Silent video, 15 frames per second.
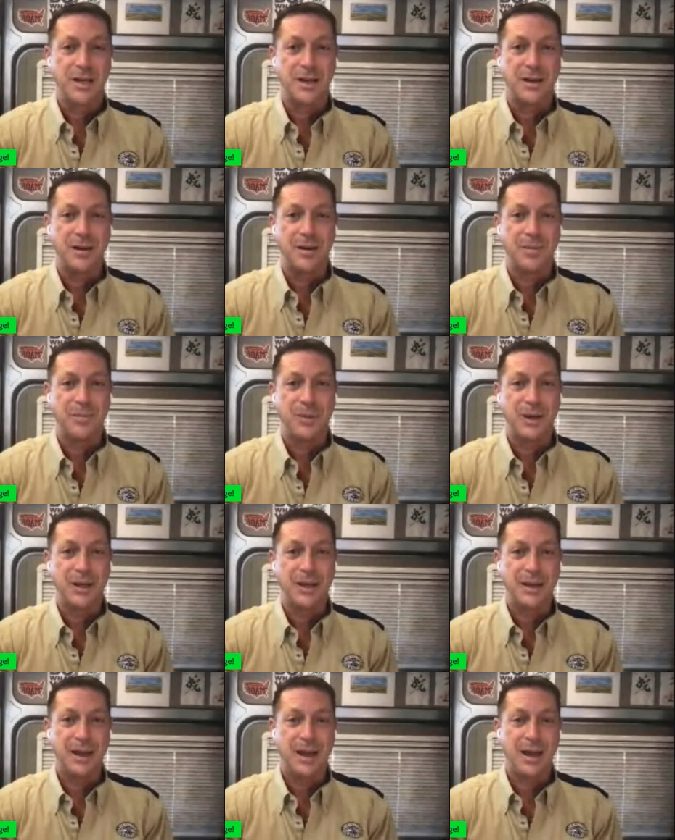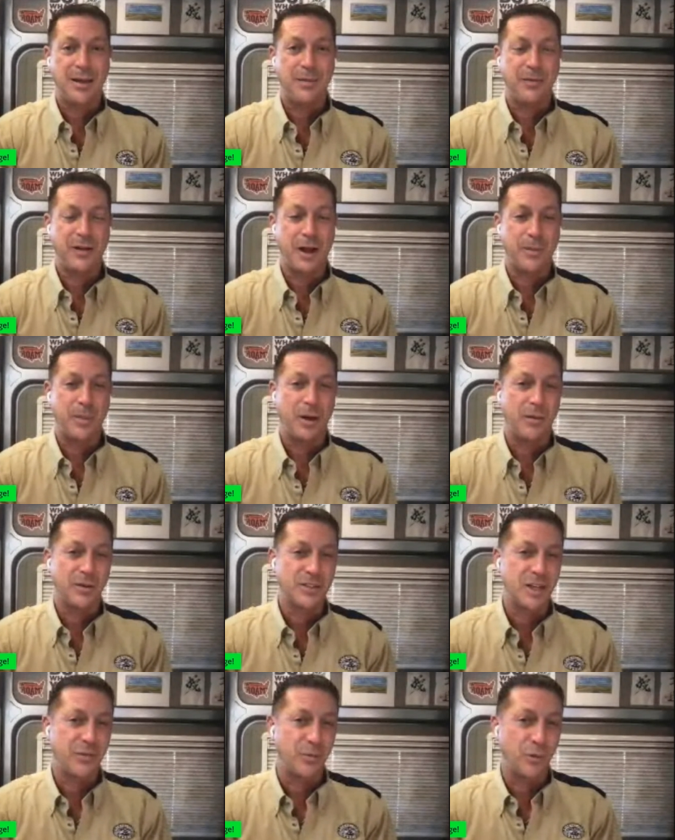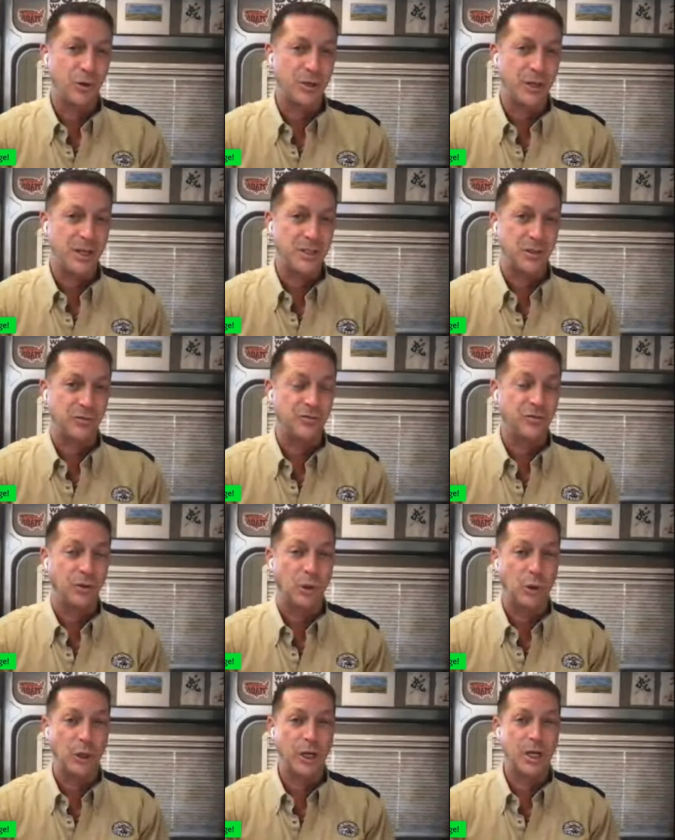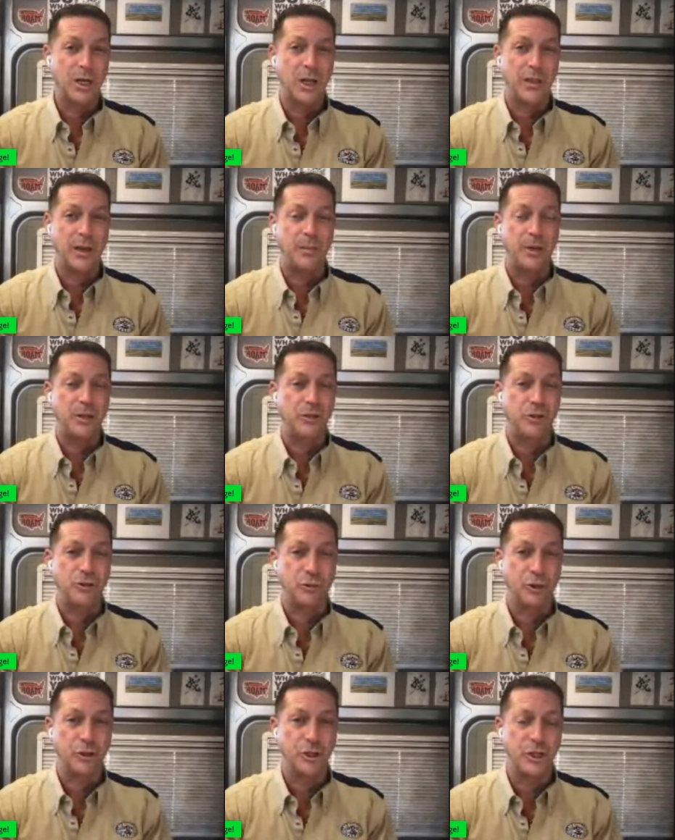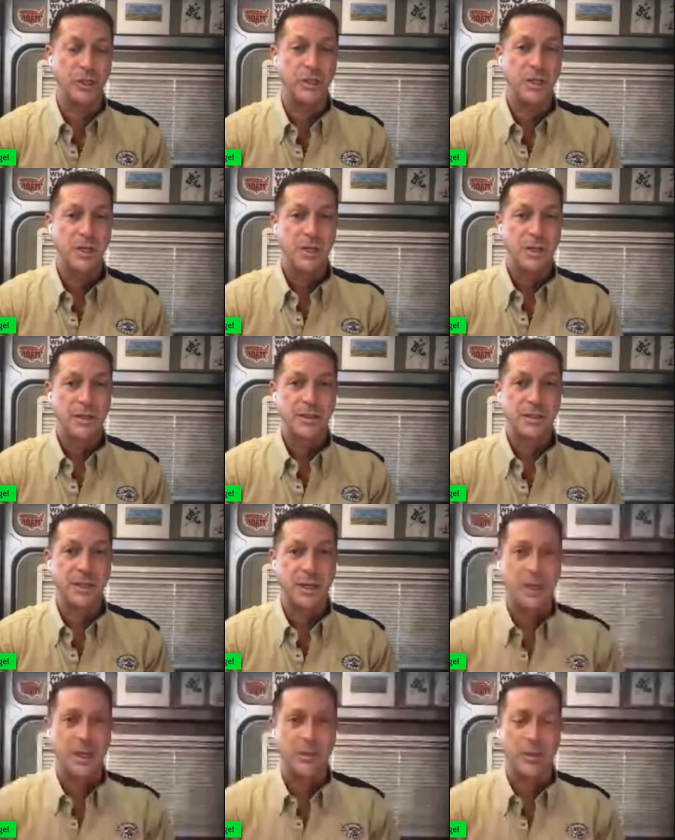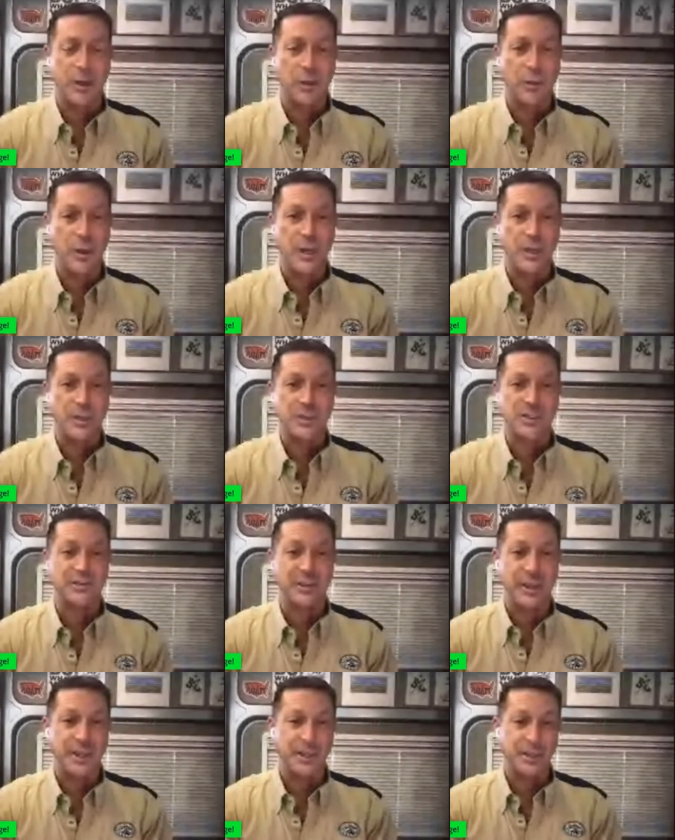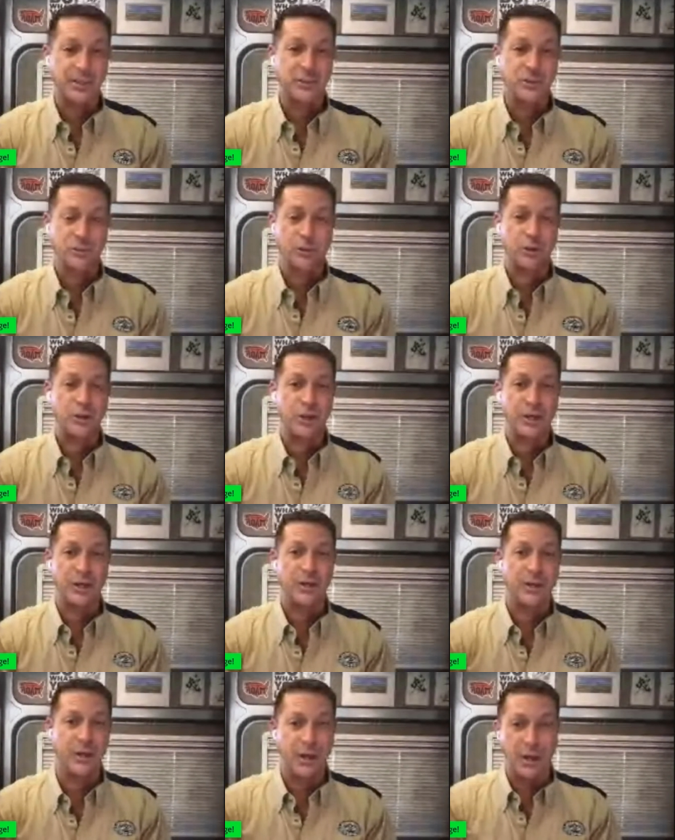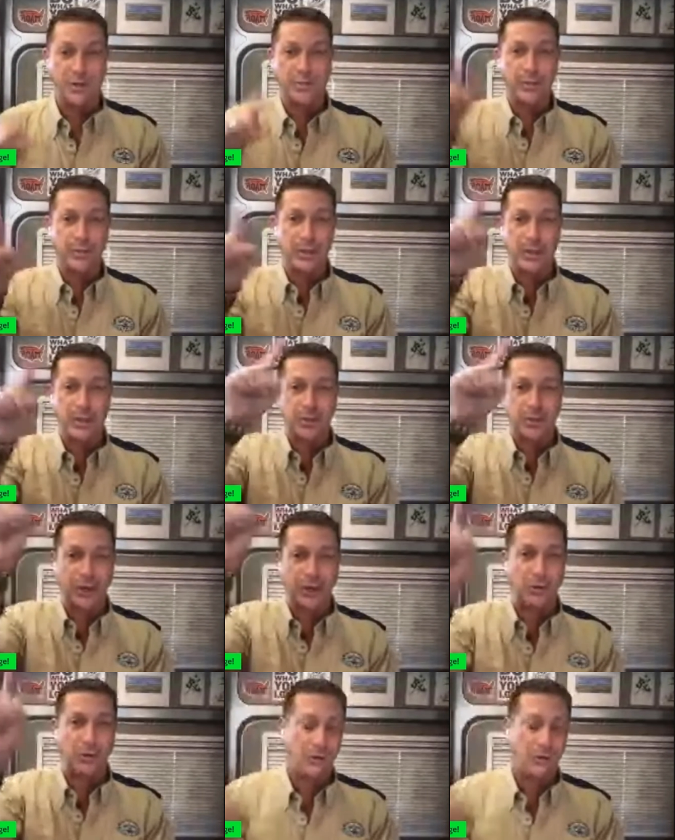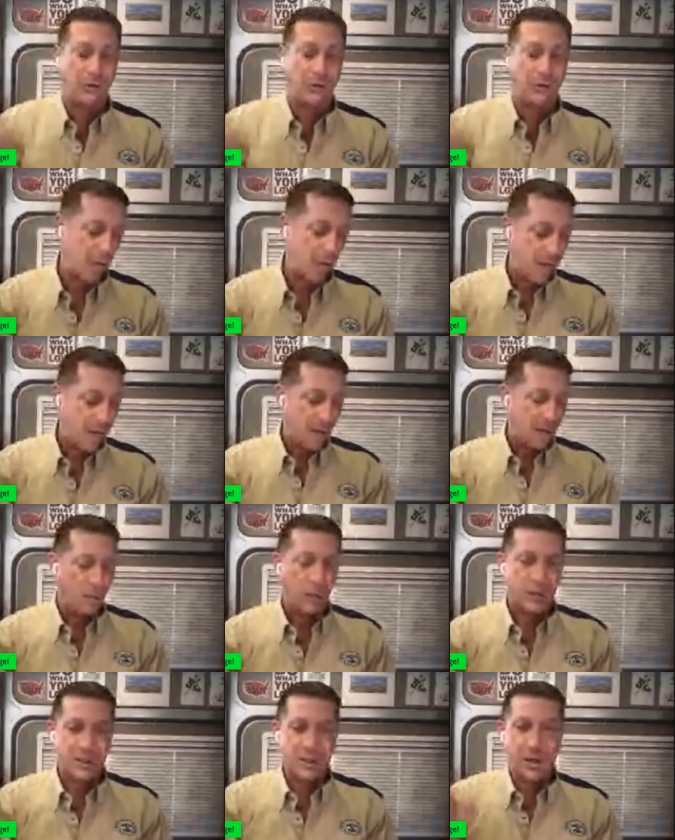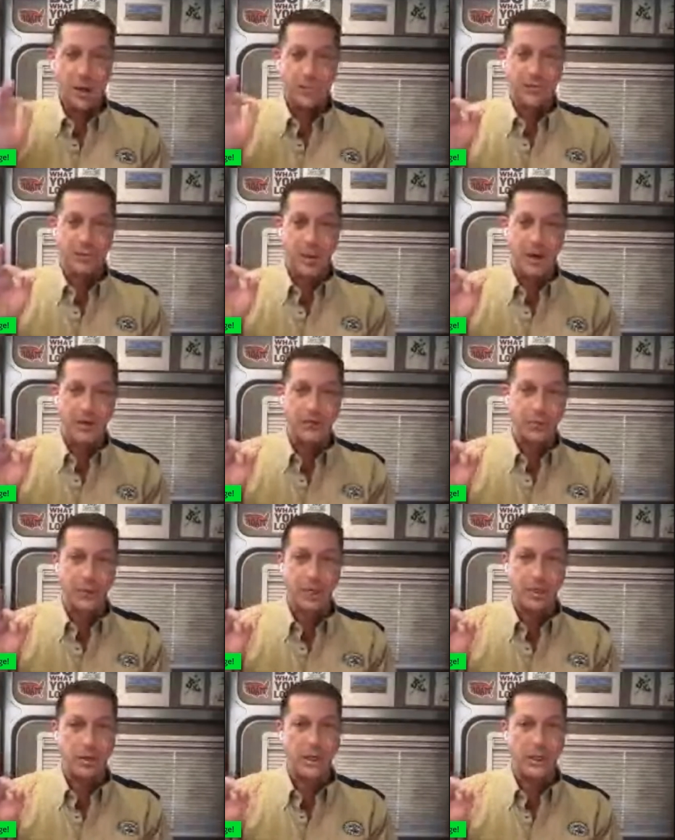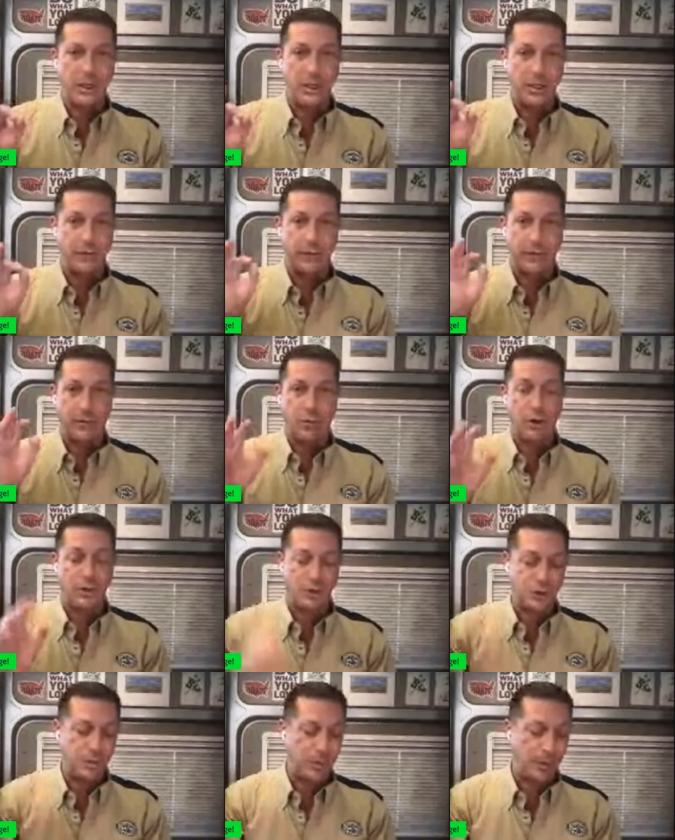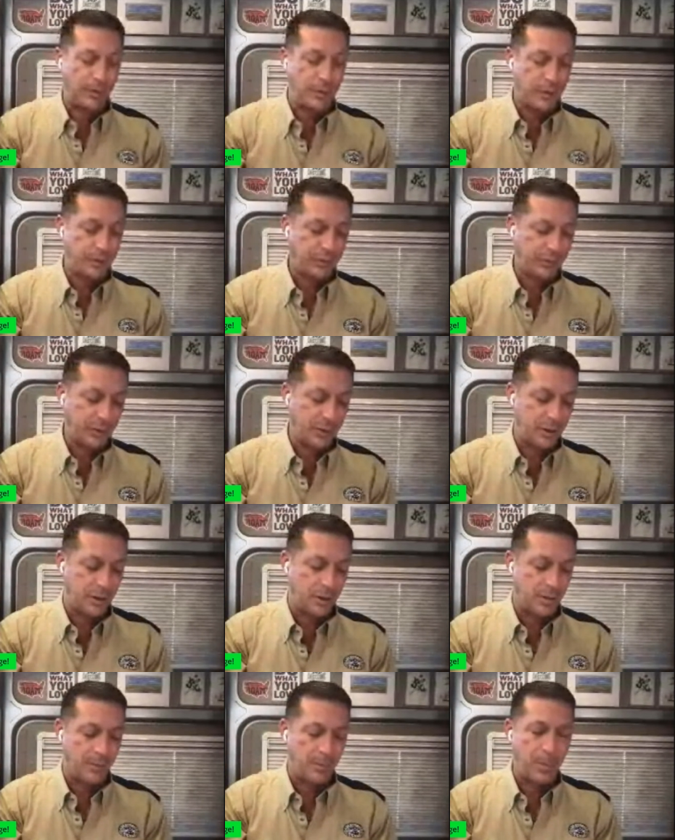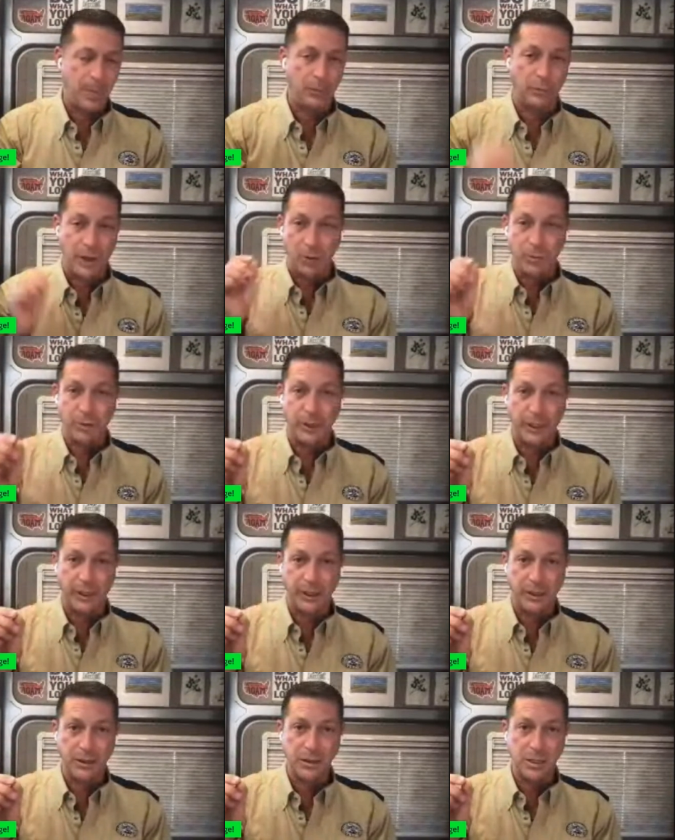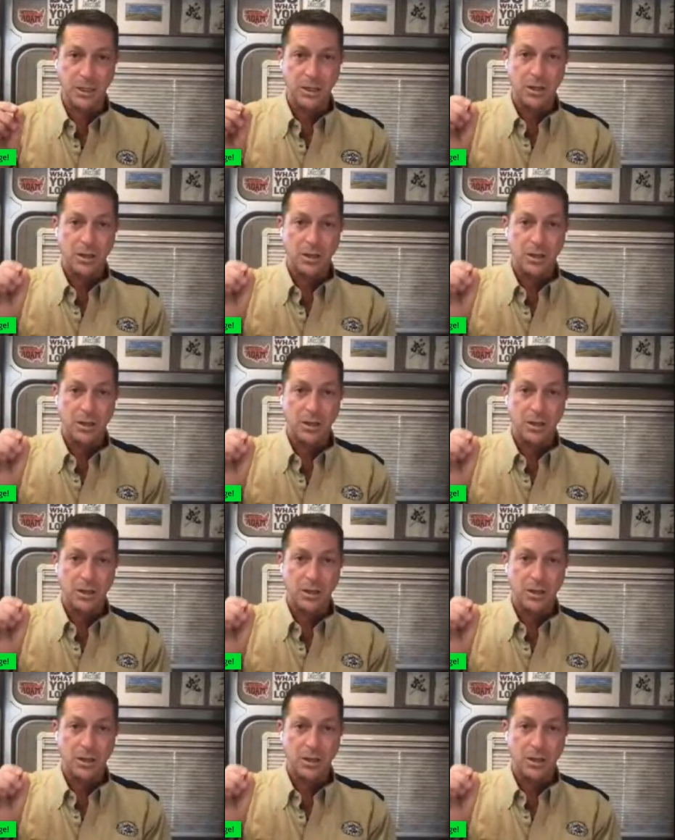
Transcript: um, but I've got about seven more days in Florida, and then I'm into Georgia, staying about a week in Savannah, Georgia, and then up the East Coast. So what's top of mind for me lately, and if you have questions about this, um, route planning,